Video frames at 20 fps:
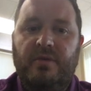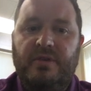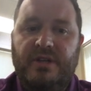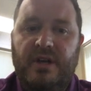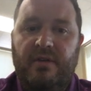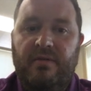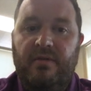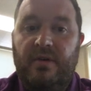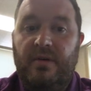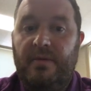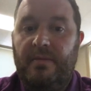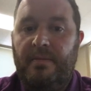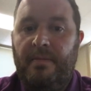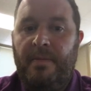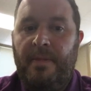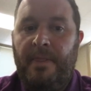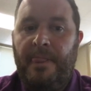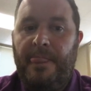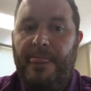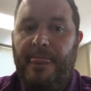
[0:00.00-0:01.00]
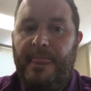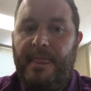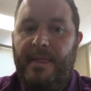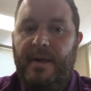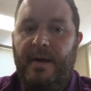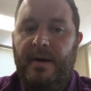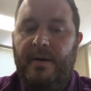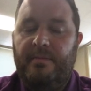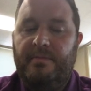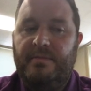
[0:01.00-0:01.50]
whichever.
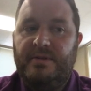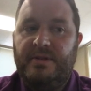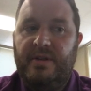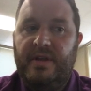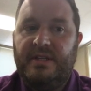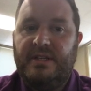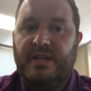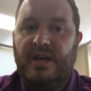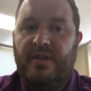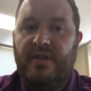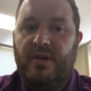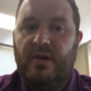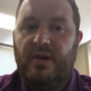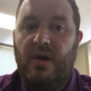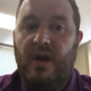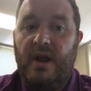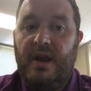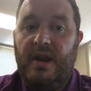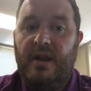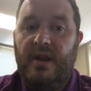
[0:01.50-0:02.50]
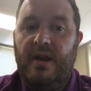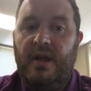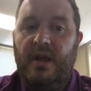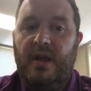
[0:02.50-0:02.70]
So that's how they're graded.